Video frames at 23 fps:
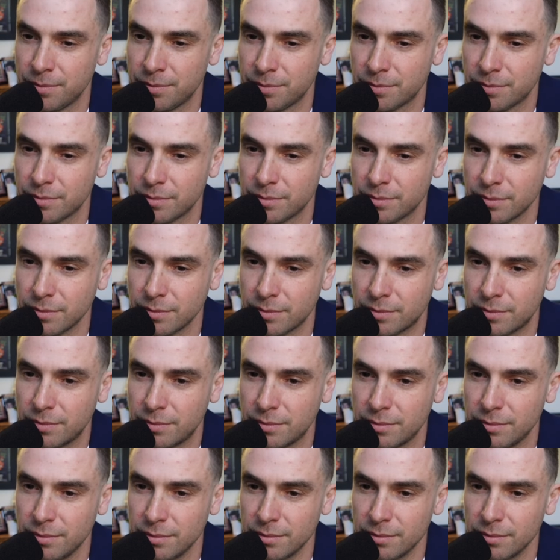
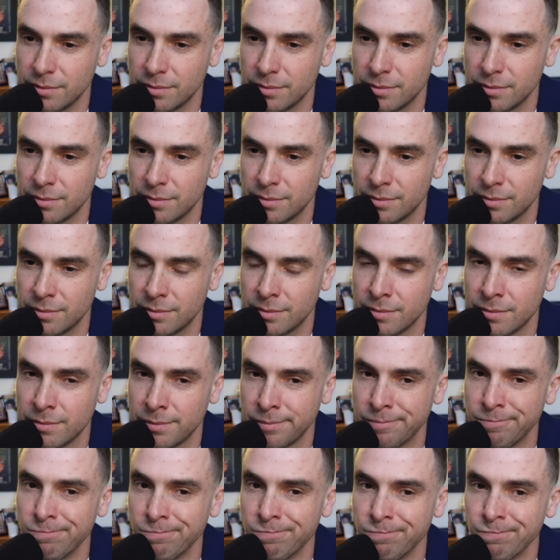
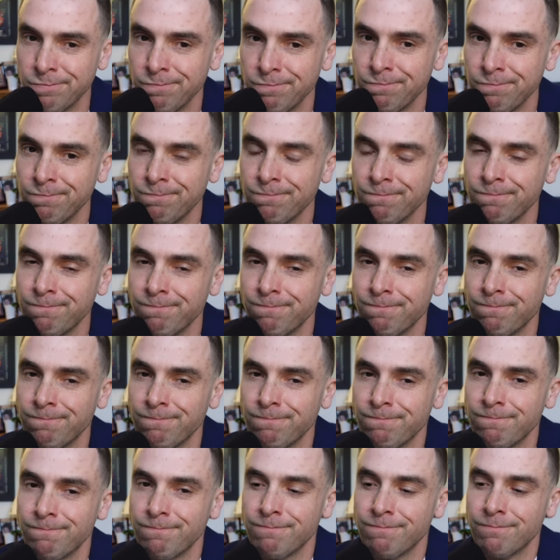
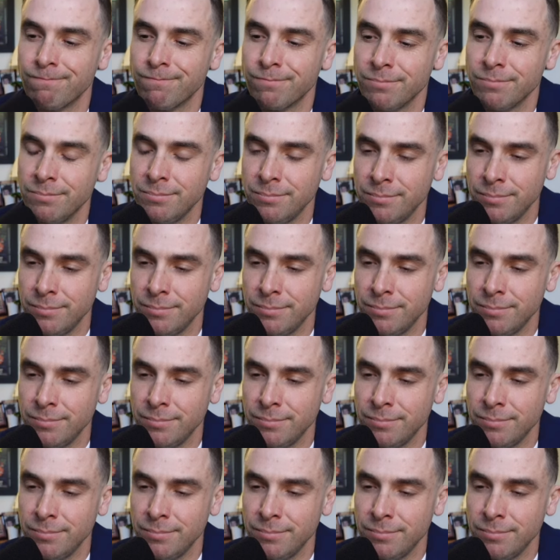Nobody speaks.